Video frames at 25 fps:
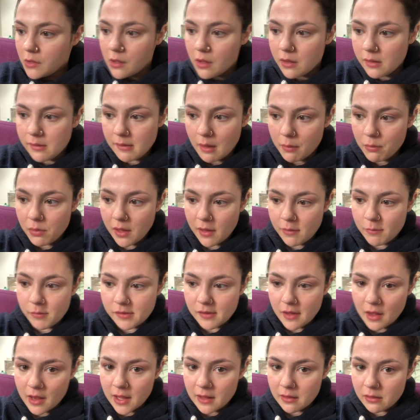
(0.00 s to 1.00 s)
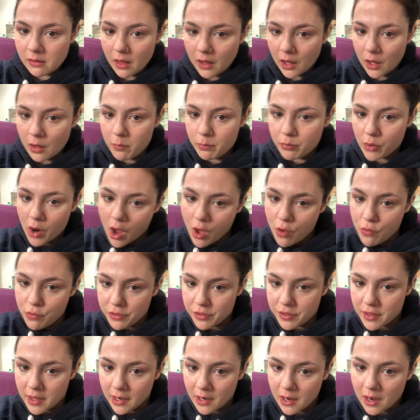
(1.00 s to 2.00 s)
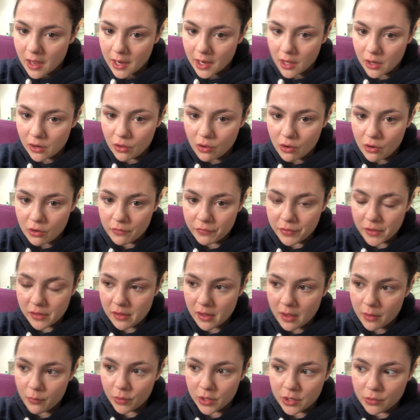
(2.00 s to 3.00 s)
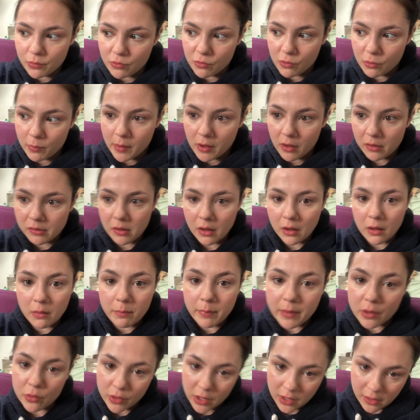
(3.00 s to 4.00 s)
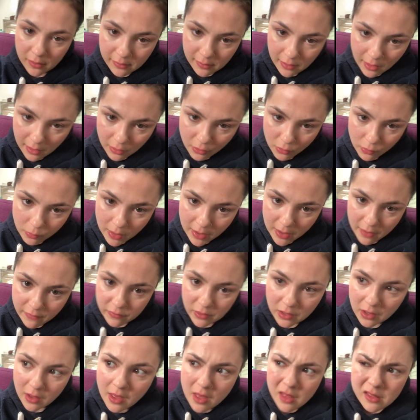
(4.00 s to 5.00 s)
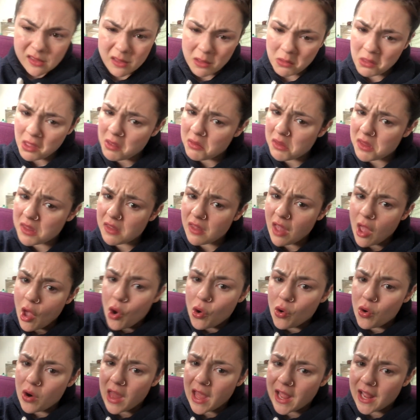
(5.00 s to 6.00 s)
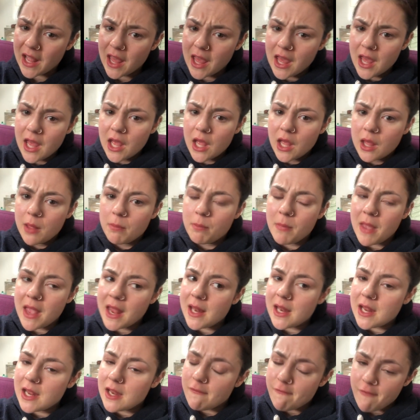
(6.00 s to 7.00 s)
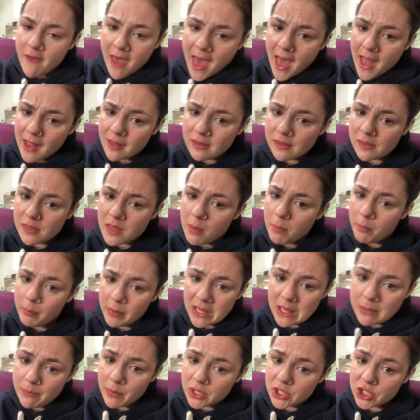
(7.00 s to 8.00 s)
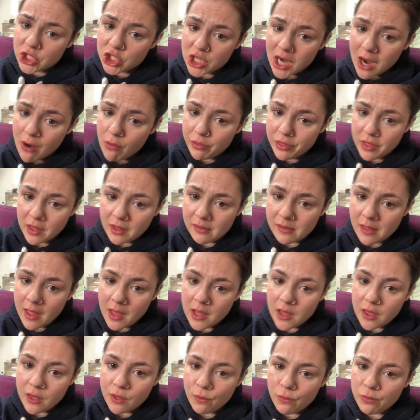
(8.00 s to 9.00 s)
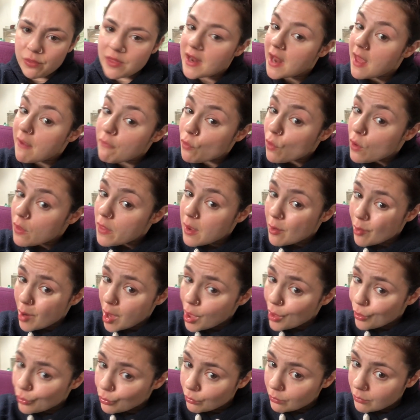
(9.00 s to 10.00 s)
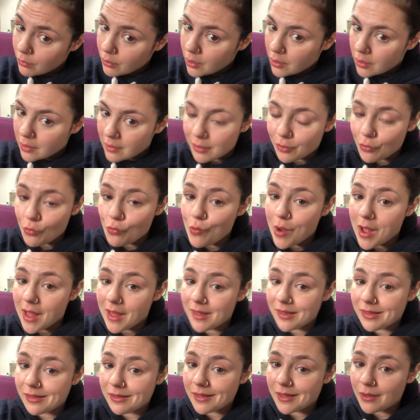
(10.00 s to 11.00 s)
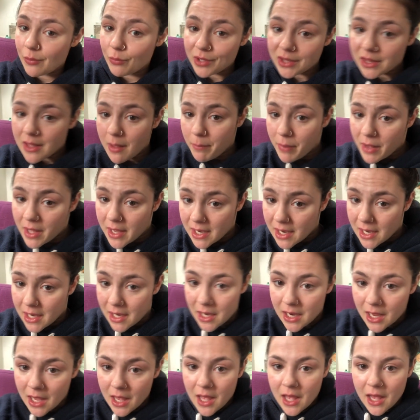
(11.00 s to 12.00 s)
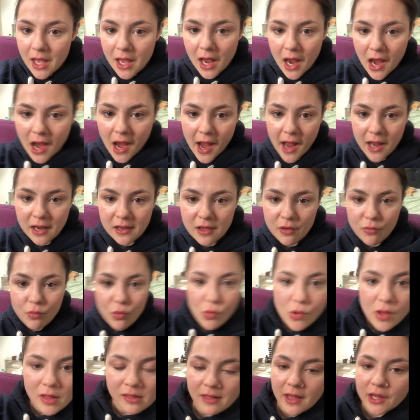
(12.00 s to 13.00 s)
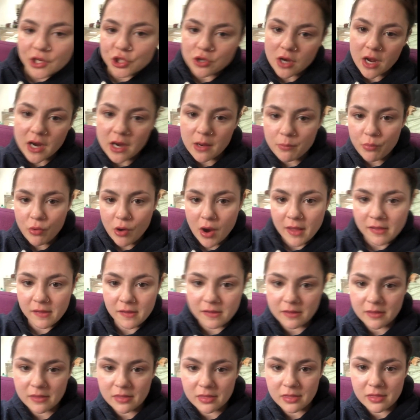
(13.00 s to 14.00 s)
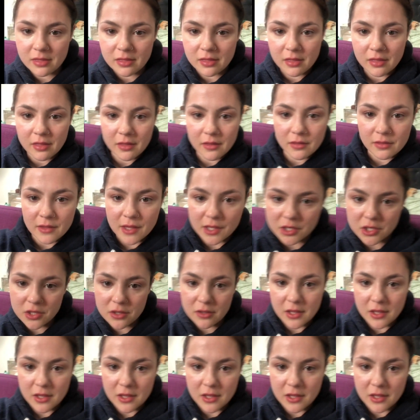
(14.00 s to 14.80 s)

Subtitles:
sometimes it's like a bro thing. Like, a lot of the time when you walk past like a building site or whatever, sometimes or like men in vans that beep and shout things at you, they're never on their own. It's always with their buddy, and they're always like trying to impress their